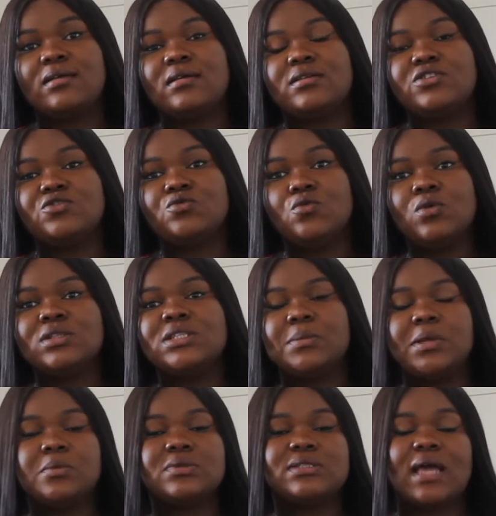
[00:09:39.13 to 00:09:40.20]
You want to be
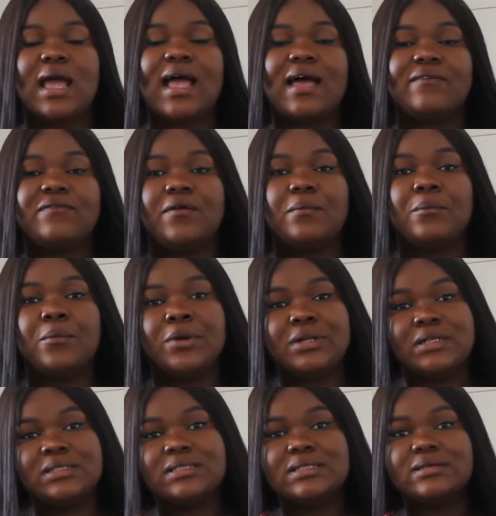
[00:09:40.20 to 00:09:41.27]
able to have
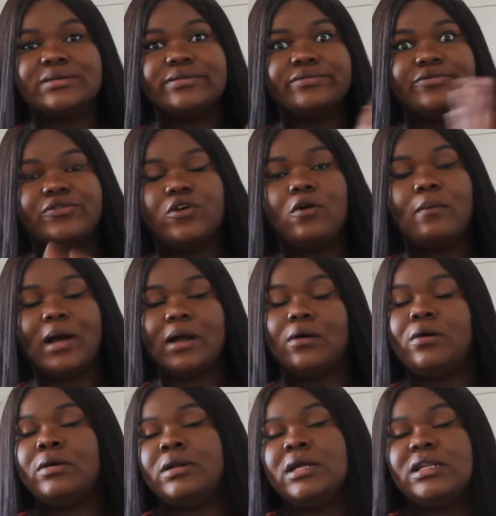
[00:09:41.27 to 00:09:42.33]
money to fall back
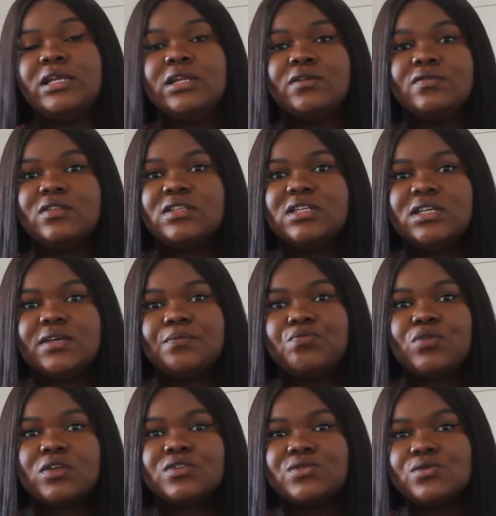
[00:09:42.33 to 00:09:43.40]
on at the end of the day.
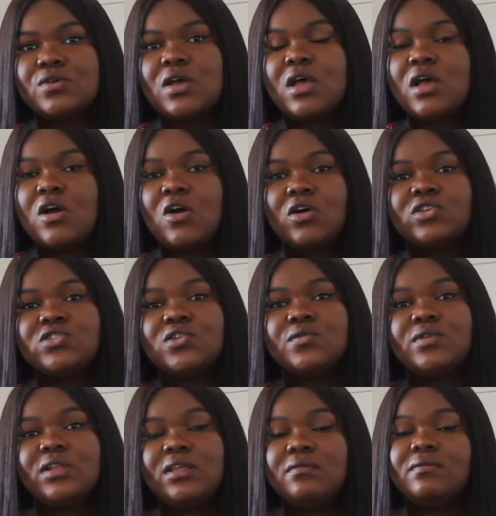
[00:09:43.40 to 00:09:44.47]
So cost of
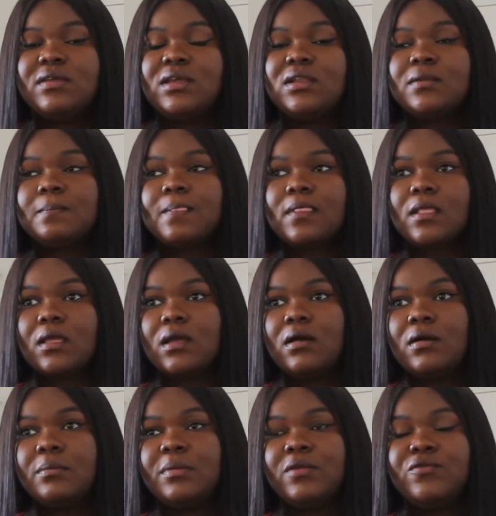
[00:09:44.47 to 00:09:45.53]
living,
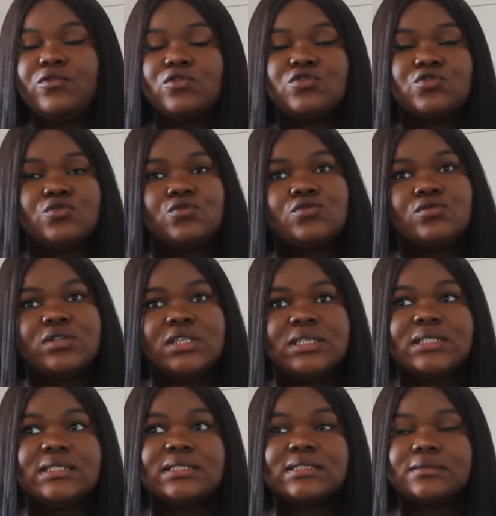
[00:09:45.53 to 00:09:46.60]
if your school
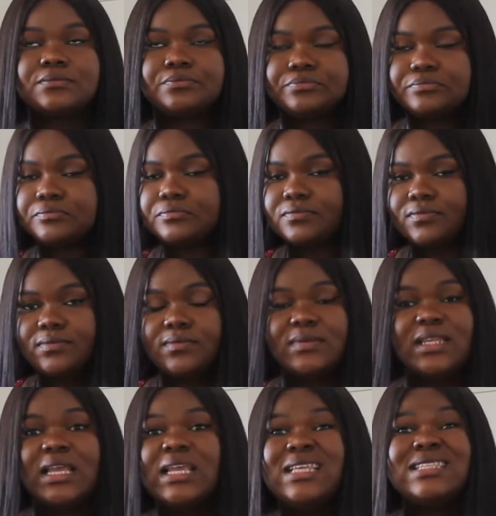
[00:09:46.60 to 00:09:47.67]
is
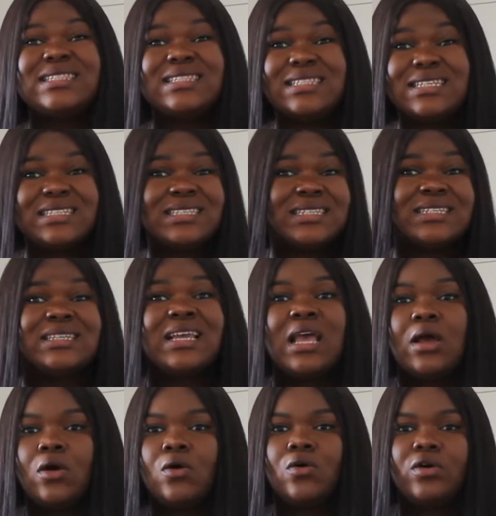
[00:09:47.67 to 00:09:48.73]
in Sydney,
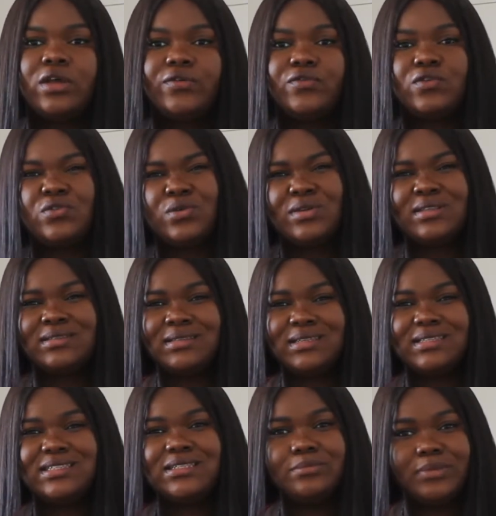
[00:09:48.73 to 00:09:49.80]
or if your school is in the
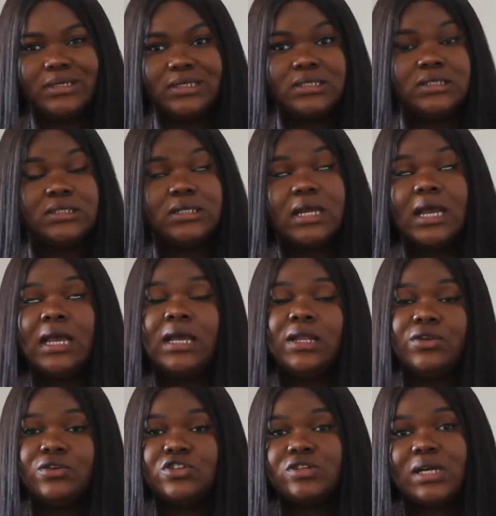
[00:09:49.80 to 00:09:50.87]
CBD and
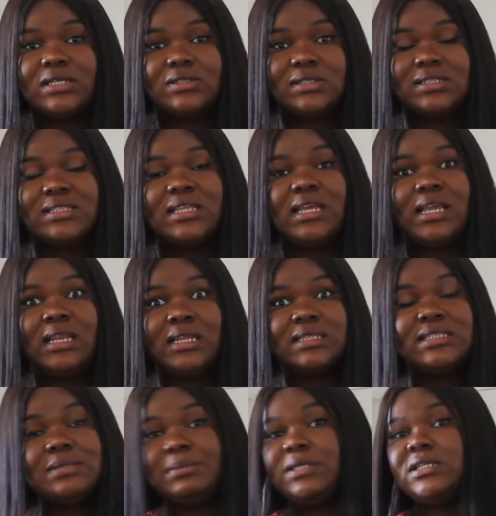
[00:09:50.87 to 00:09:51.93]
you try to stay in the
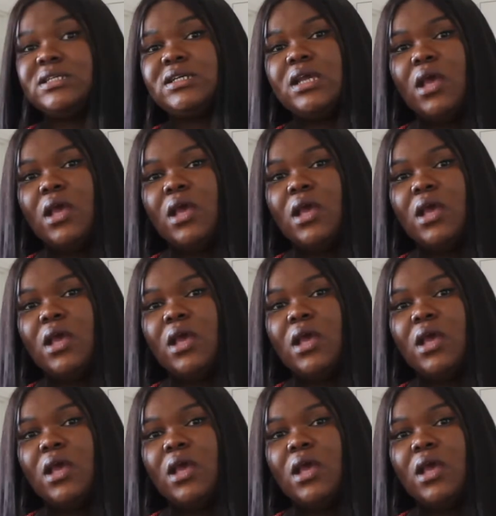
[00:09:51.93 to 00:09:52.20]
CBD,